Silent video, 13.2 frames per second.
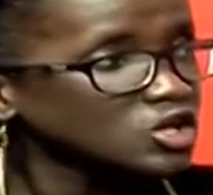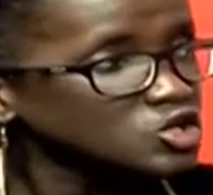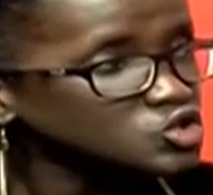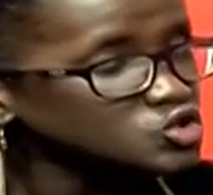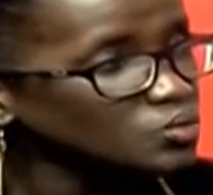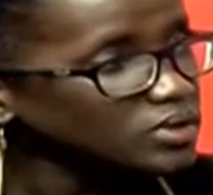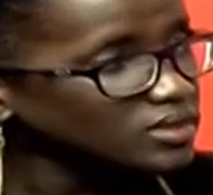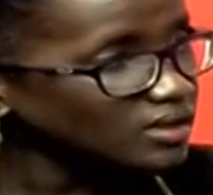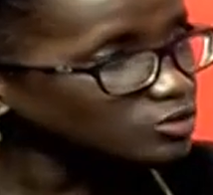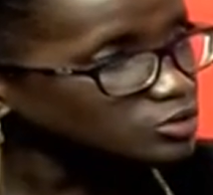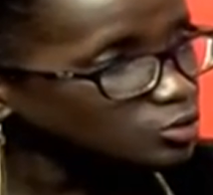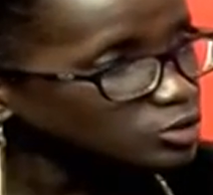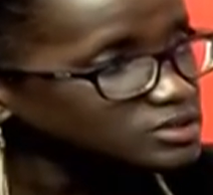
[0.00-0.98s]
So
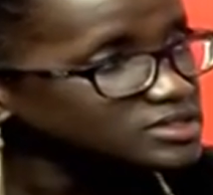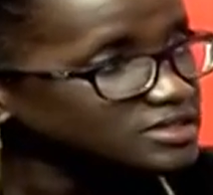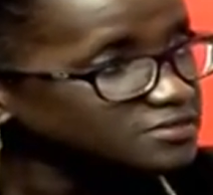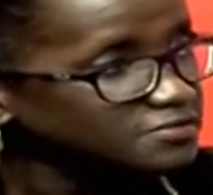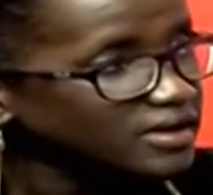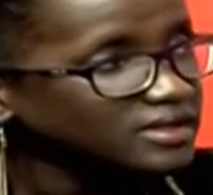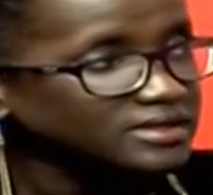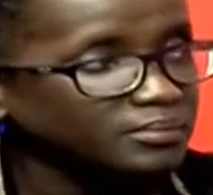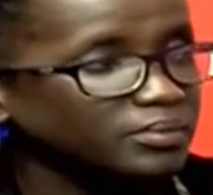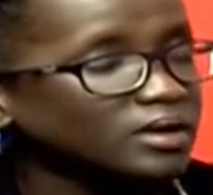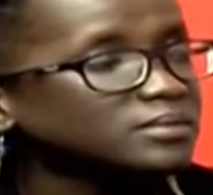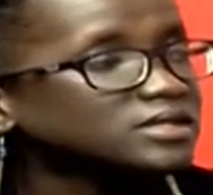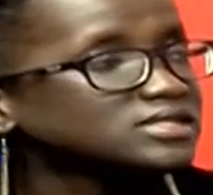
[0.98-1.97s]
without courts defining the
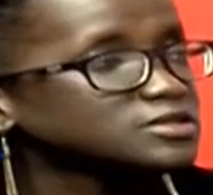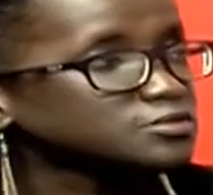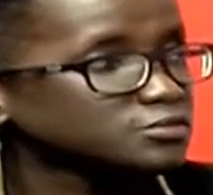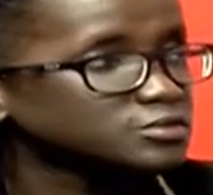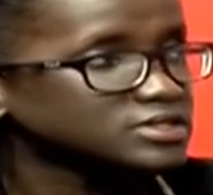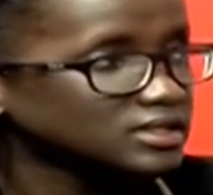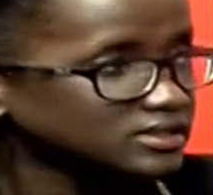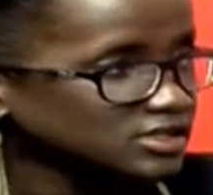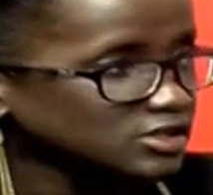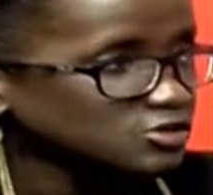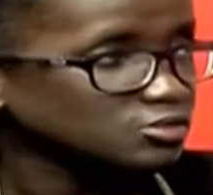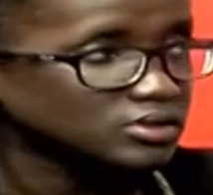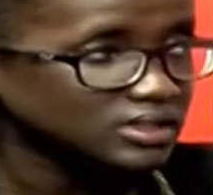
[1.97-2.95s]
parameters of
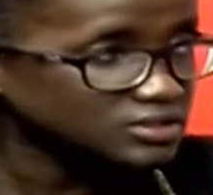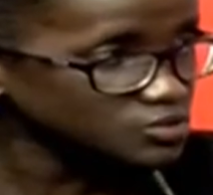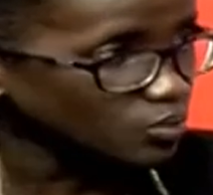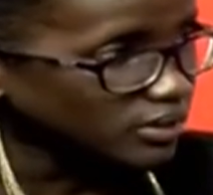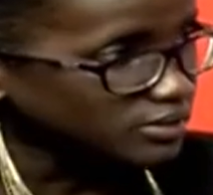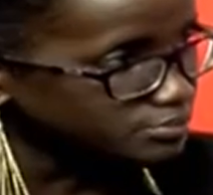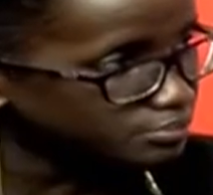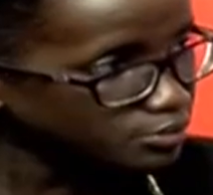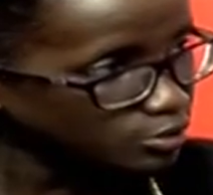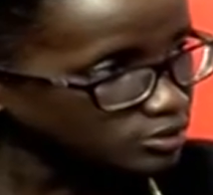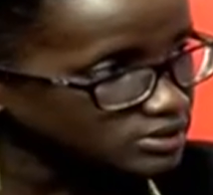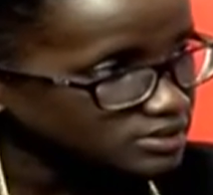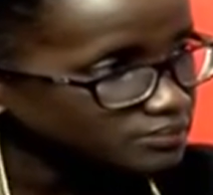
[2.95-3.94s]
consultation, it's quite
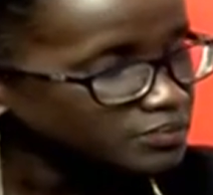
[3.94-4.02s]
broad.